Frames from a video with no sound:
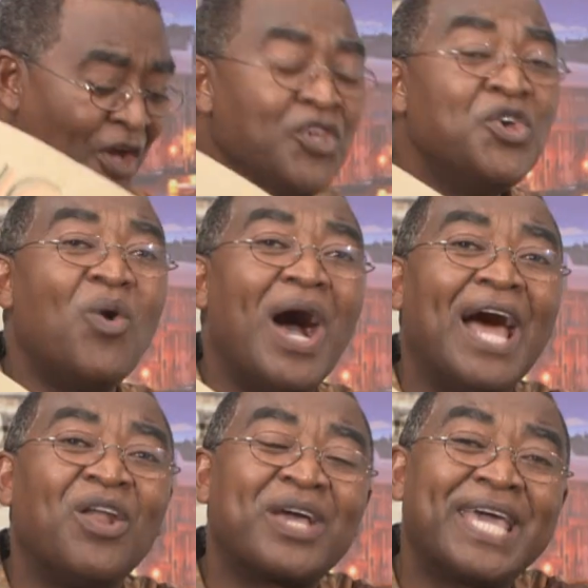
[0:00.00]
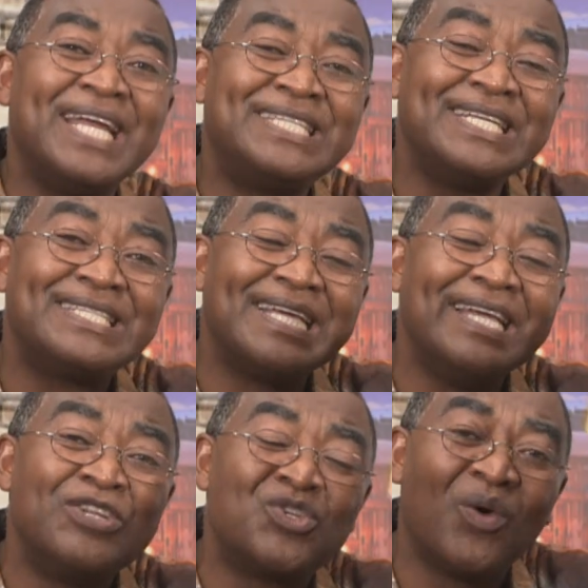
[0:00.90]
you allocate it
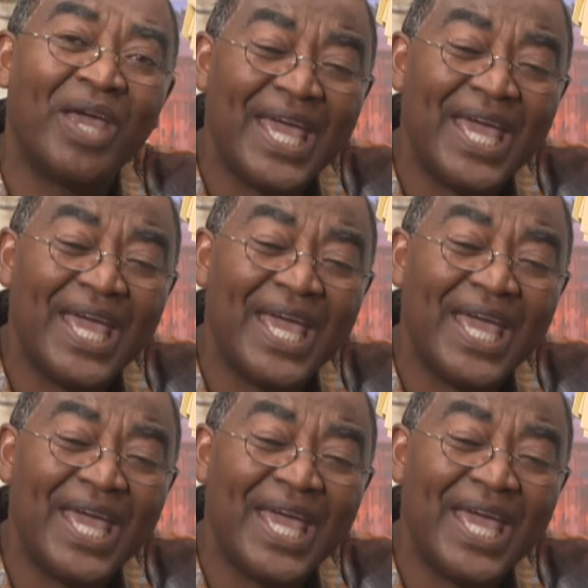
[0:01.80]
into